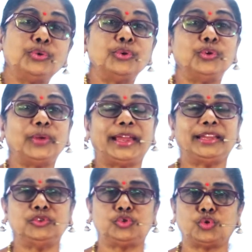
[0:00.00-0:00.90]
going to
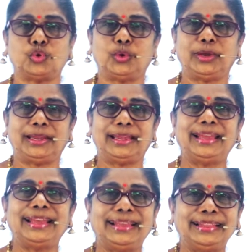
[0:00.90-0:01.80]
enjoy
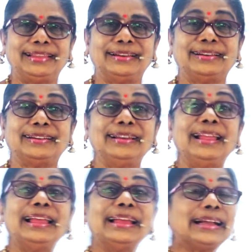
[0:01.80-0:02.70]
the
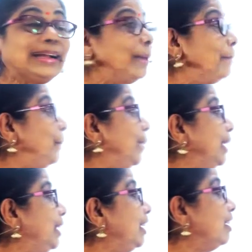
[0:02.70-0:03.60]

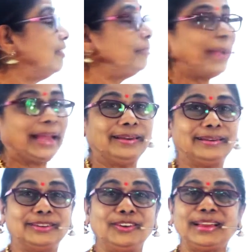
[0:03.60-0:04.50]
completing of
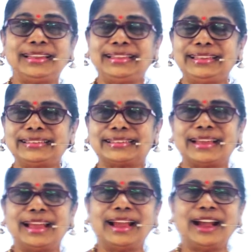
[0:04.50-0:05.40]
patterns. Look at this,
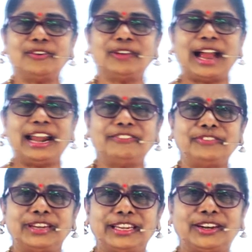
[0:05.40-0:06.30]
how
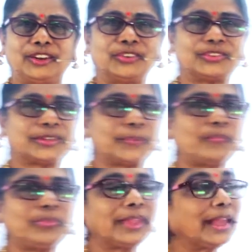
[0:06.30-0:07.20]
colorful it looks.
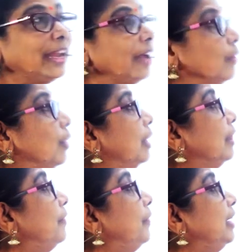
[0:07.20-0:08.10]
Now,
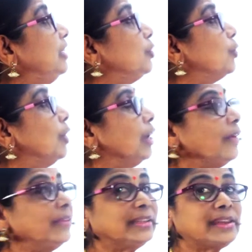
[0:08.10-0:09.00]
the first one, you
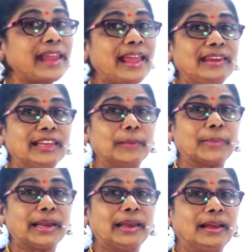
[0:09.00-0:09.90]
have a standing
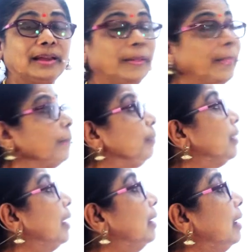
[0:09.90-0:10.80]
umbrella.
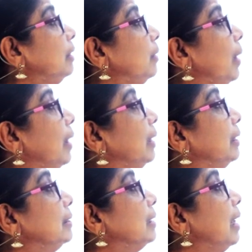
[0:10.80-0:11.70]
The other one
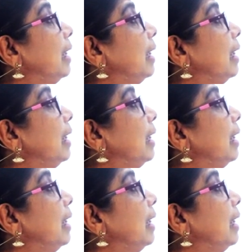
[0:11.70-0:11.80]
is